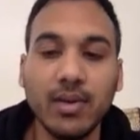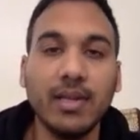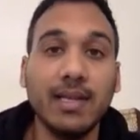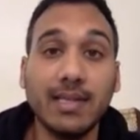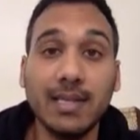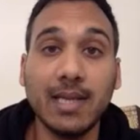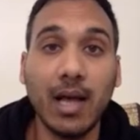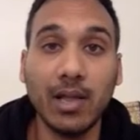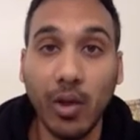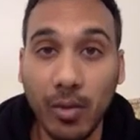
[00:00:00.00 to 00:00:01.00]
This is
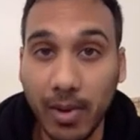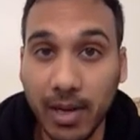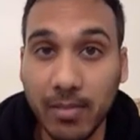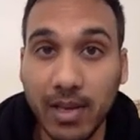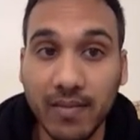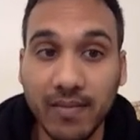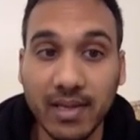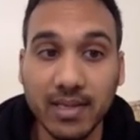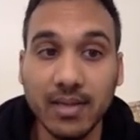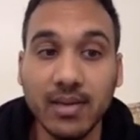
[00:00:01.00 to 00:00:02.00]
a lot of money being
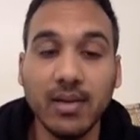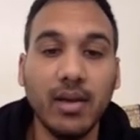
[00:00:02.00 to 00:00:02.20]
invested,